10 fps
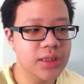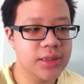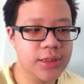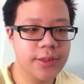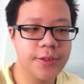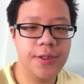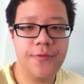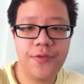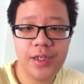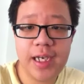So
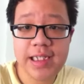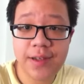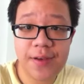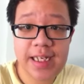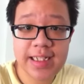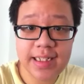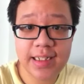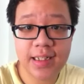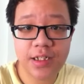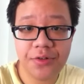if you guys have
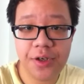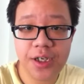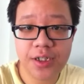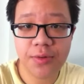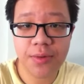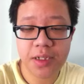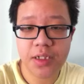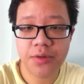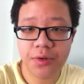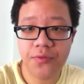anything that you guys me
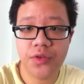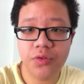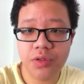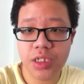to review,